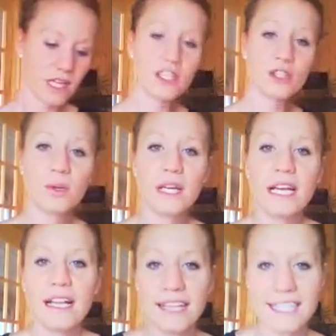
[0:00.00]
So
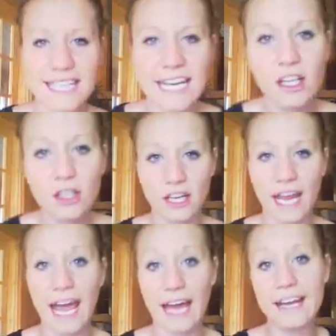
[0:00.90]
let's take a look
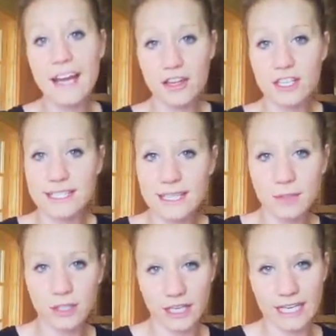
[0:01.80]
at another
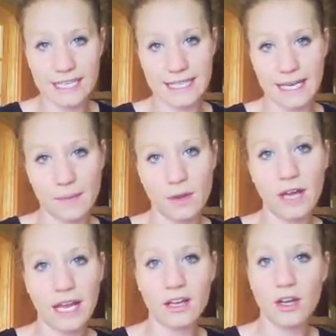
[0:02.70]
similar example
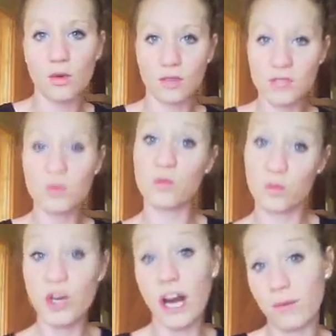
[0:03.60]
and let's
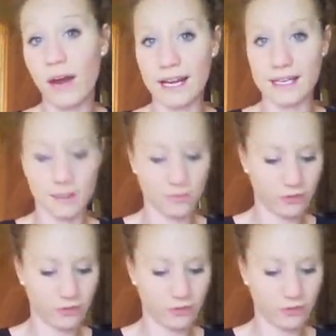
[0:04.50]
try writing some